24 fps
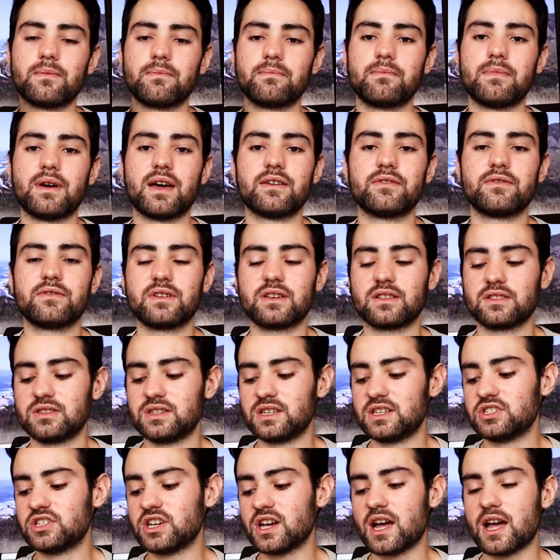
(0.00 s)

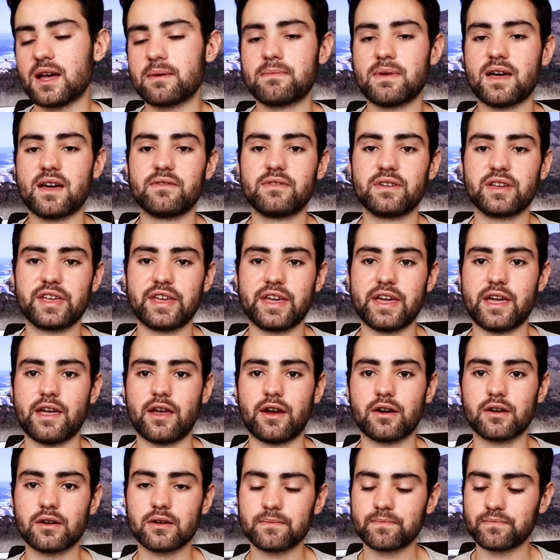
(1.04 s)
DJI Mavic
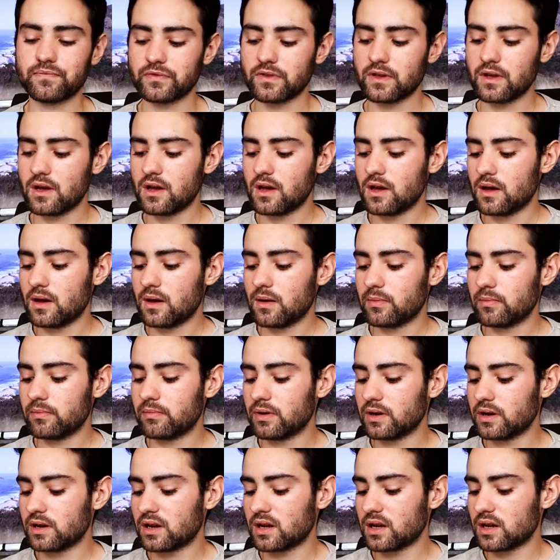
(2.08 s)
Air,
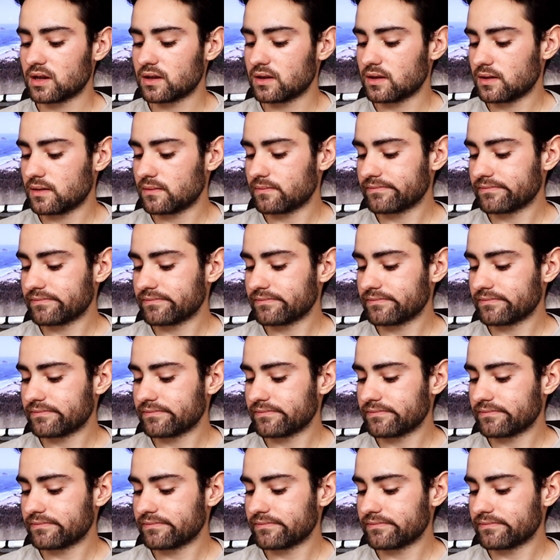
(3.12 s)
but